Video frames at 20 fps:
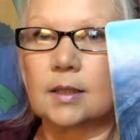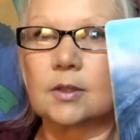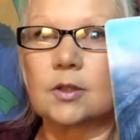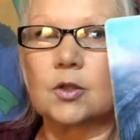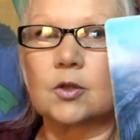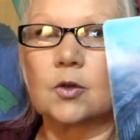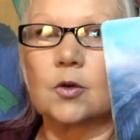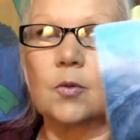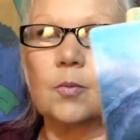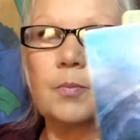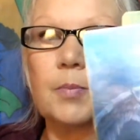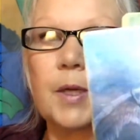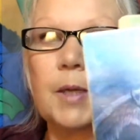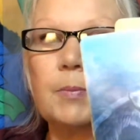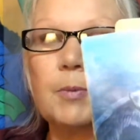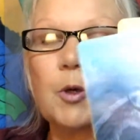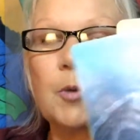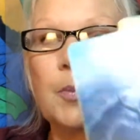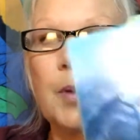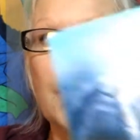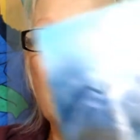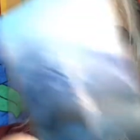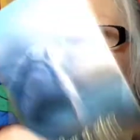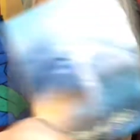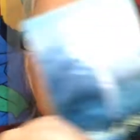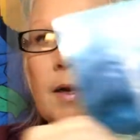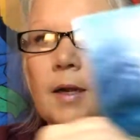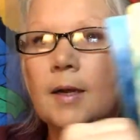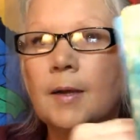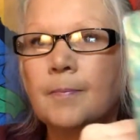So be
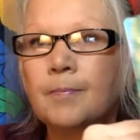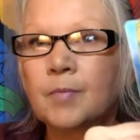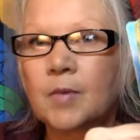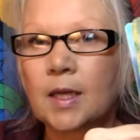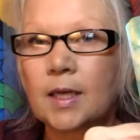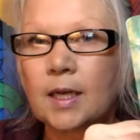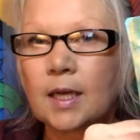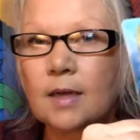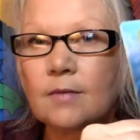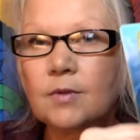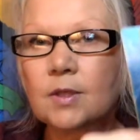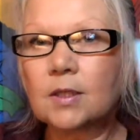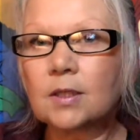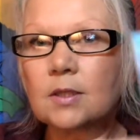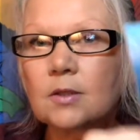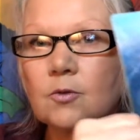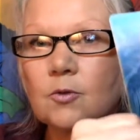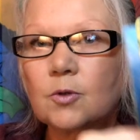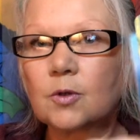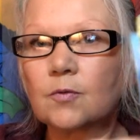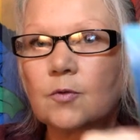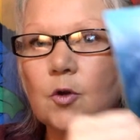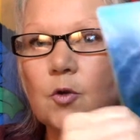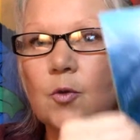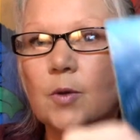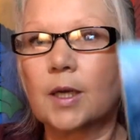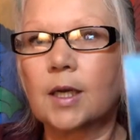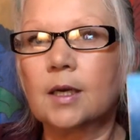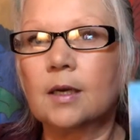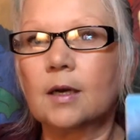prepared and have this sort of
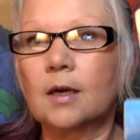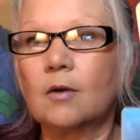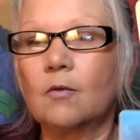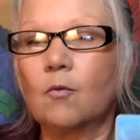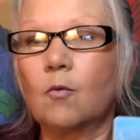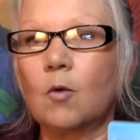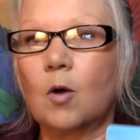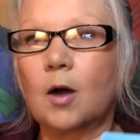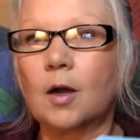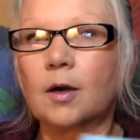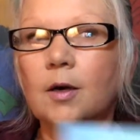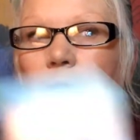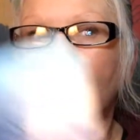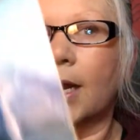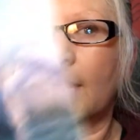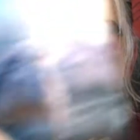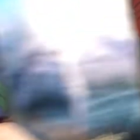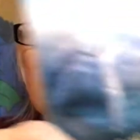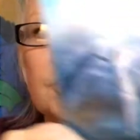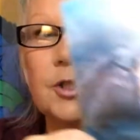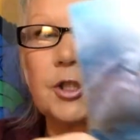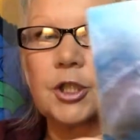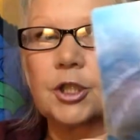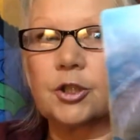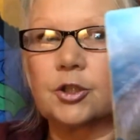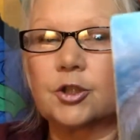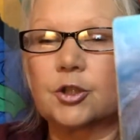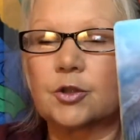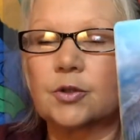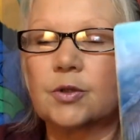Queen of Water energy
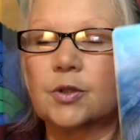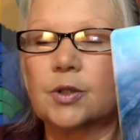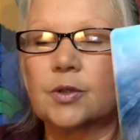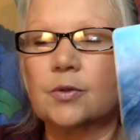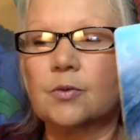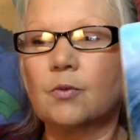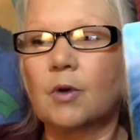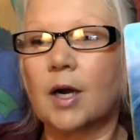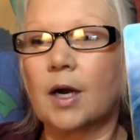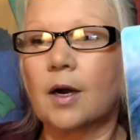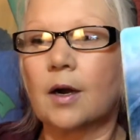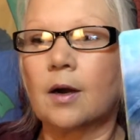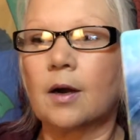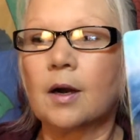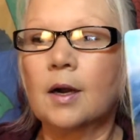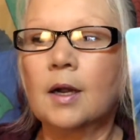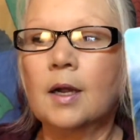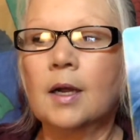to you, where